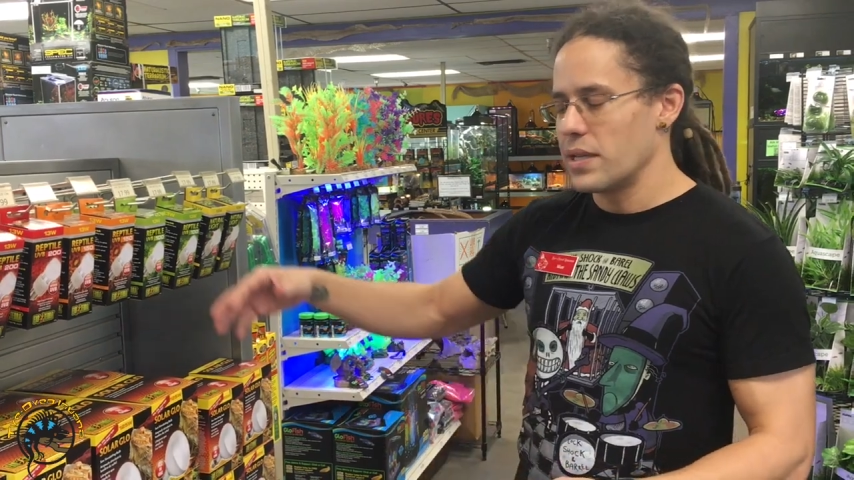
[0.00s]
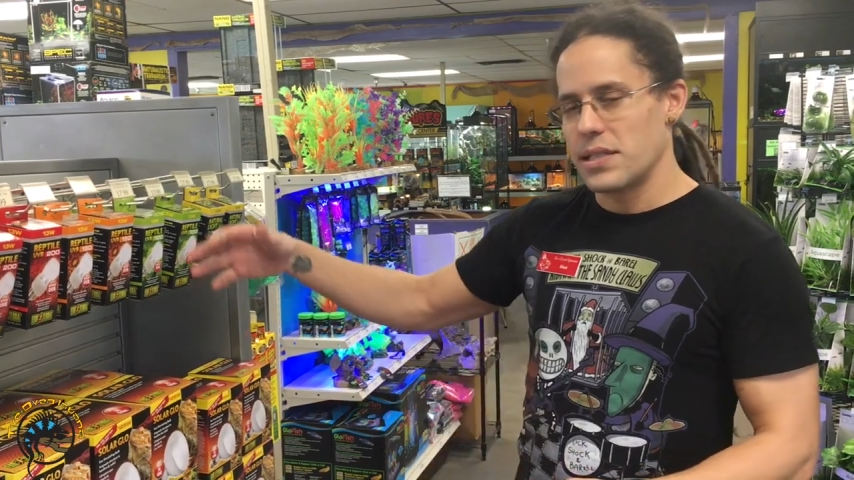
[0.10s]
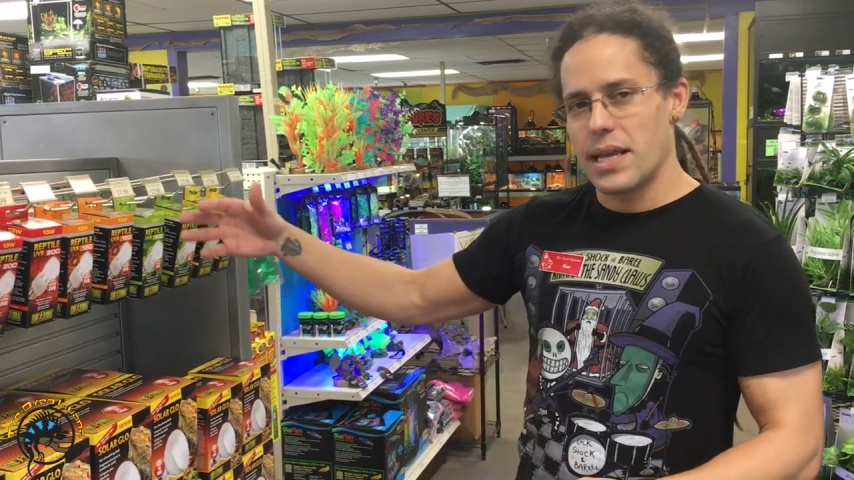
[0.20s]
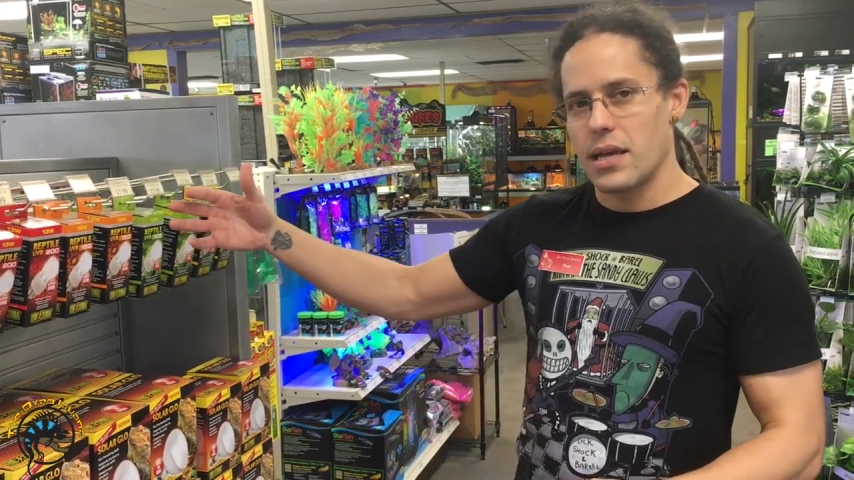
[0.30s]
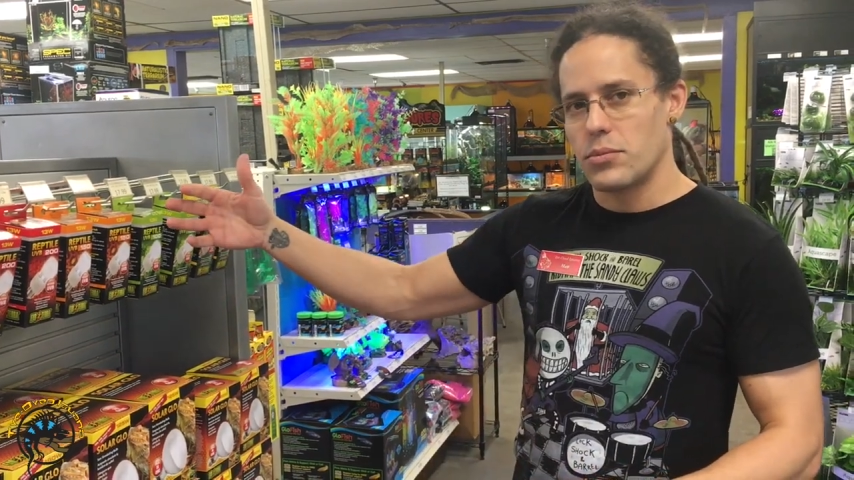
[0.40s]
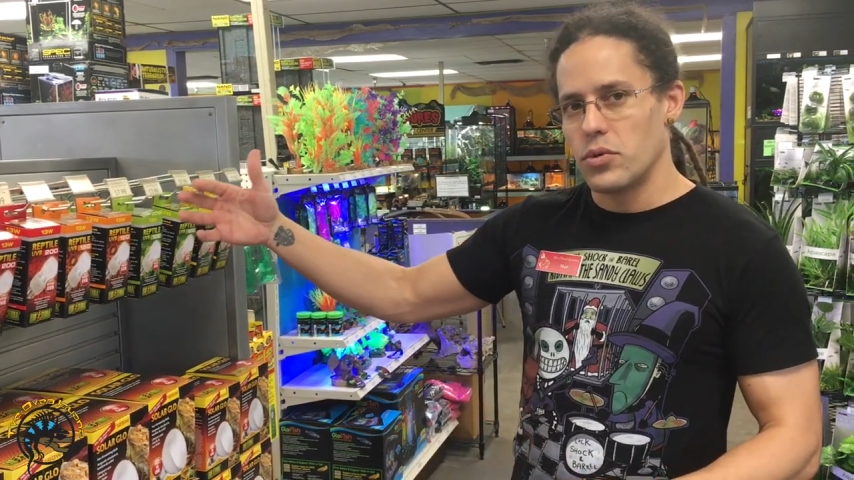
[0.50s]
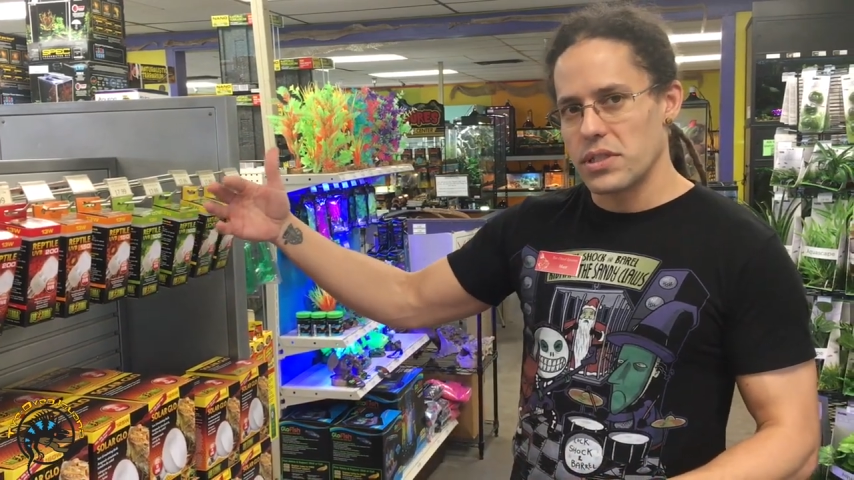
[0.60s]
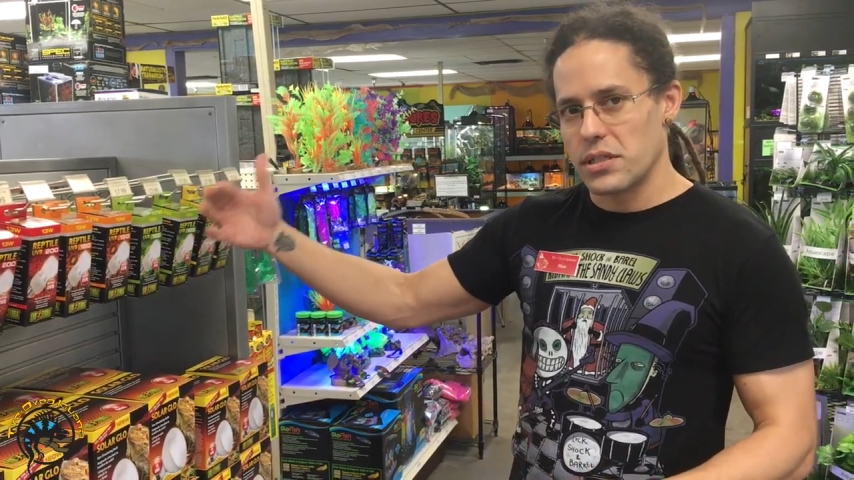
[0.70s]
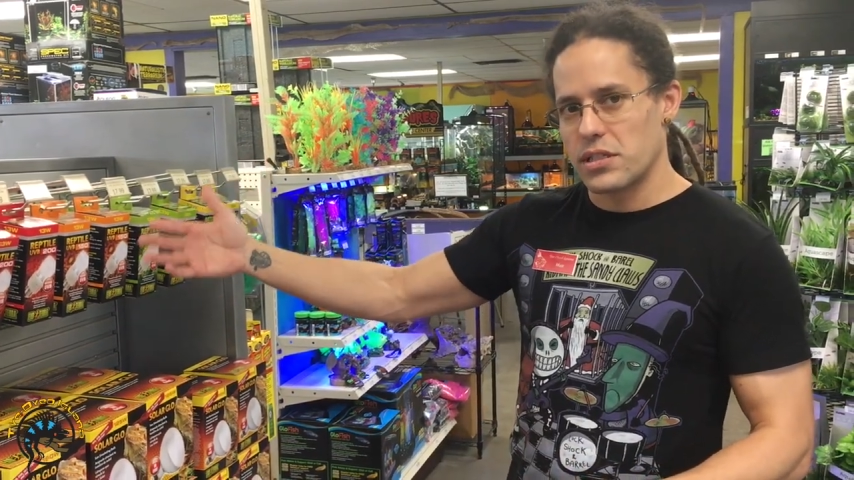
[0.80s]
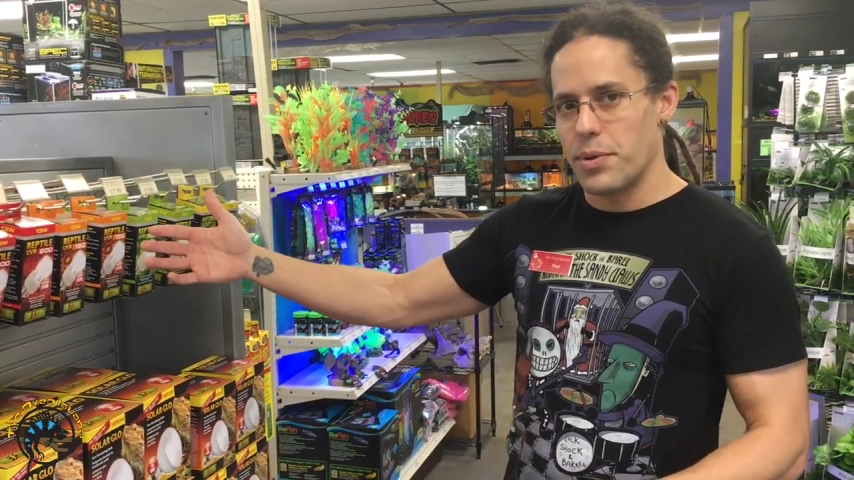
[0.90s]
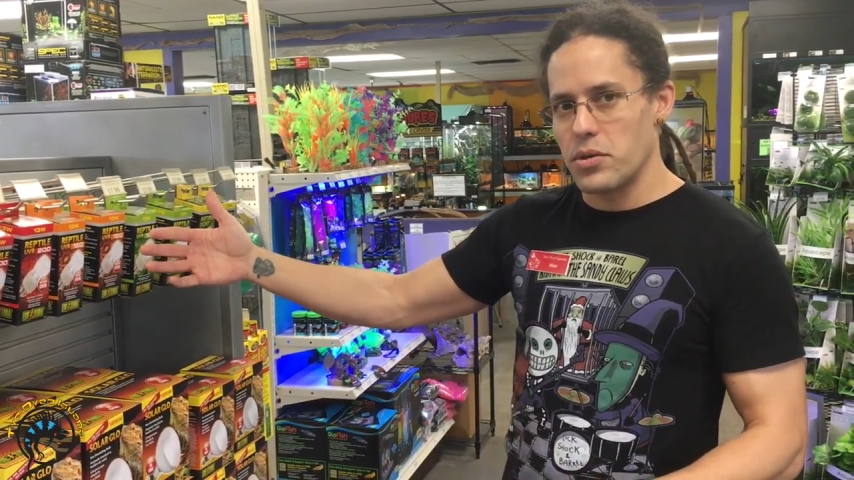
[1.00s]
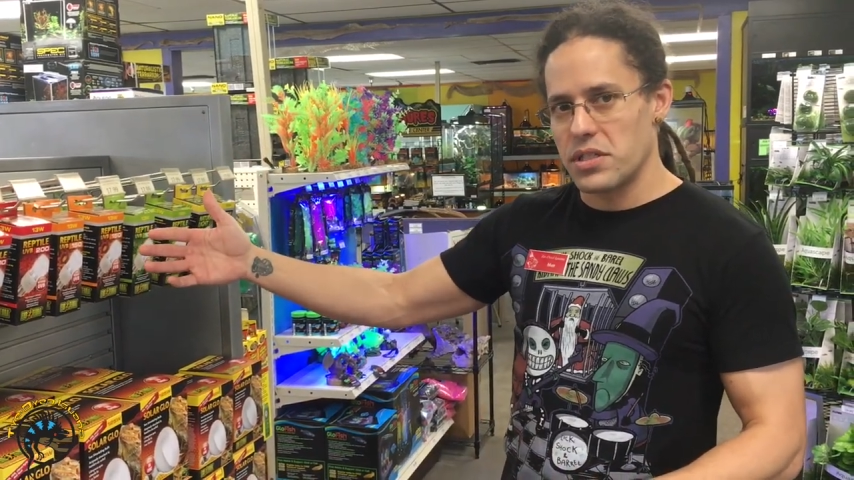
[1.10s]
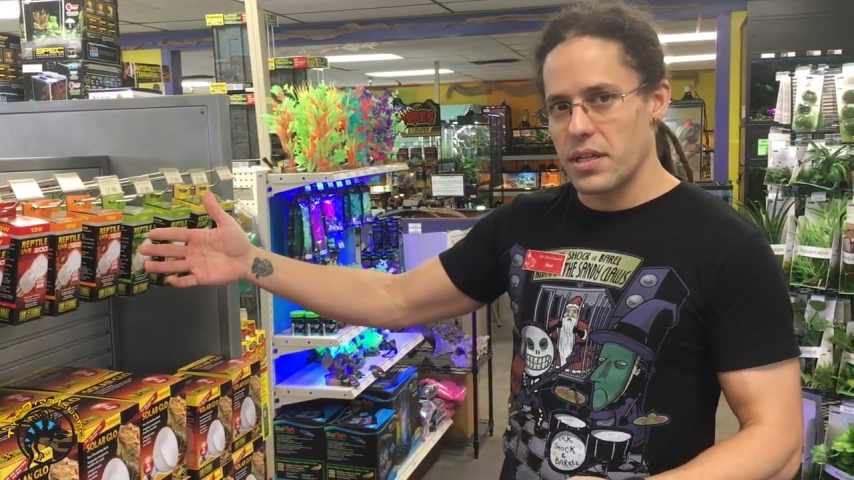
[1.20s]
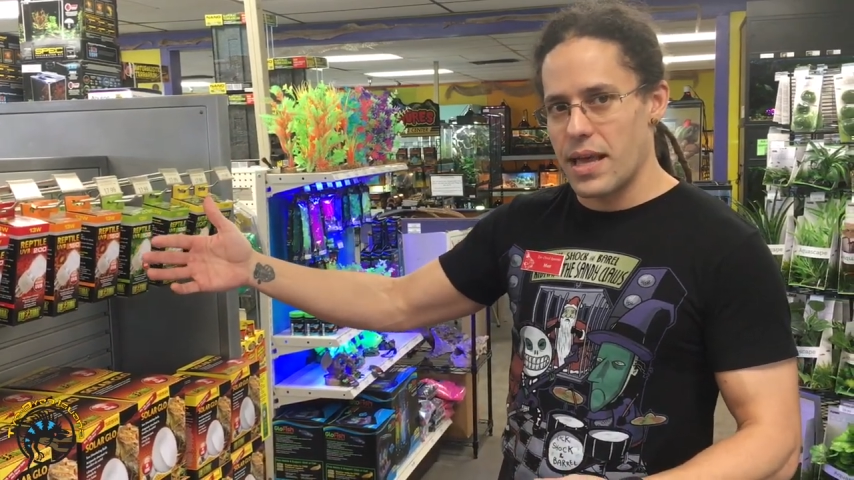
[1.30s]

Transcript: because the animal is exposed